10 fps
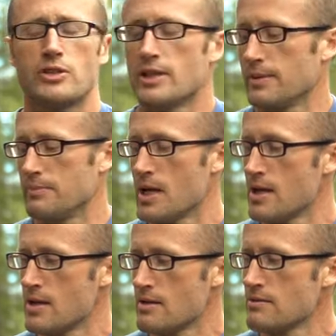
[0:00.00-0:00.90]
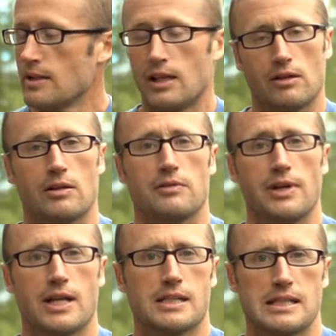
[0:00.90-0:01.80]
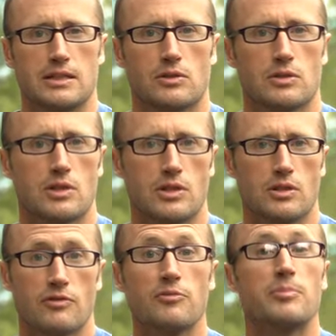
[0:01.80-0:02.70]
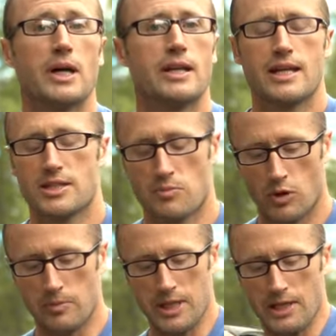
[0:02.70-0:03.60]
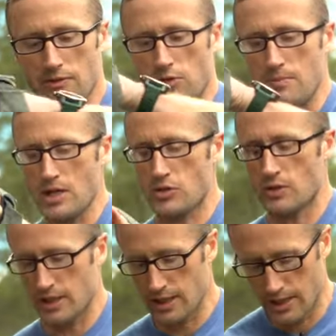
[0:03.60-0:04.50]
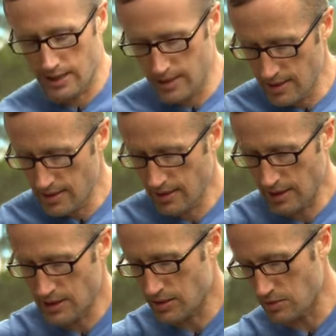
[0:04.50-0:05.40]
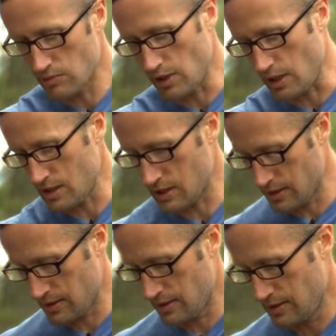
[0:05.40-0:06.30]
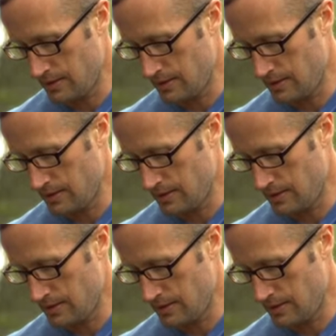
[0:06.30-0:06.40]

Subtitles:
them. They are in fact single curve, but as a more meaningful metric, let's do this.